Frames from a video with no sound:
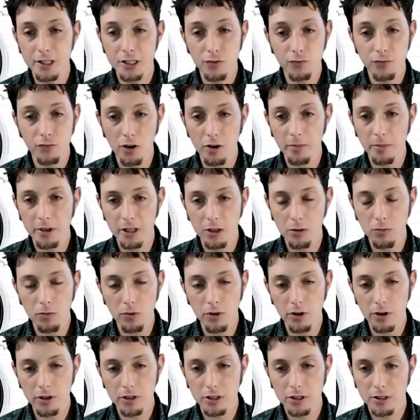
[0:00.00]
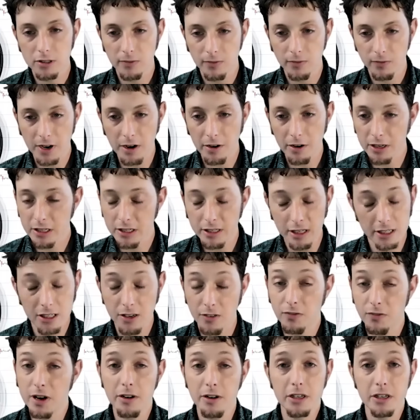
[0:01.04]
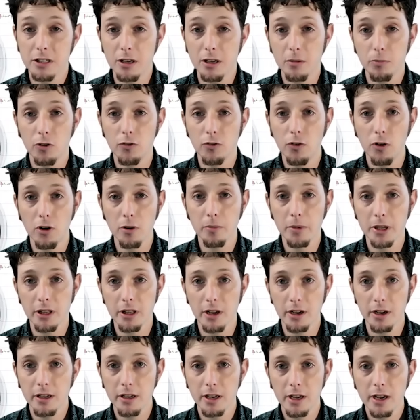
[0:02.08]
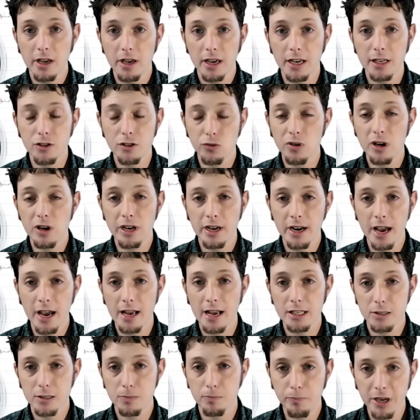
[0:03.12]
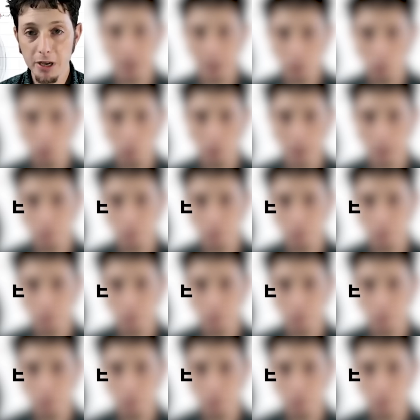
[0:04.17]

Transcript: formula works it's a very simple formula. It's written as Bitcoin's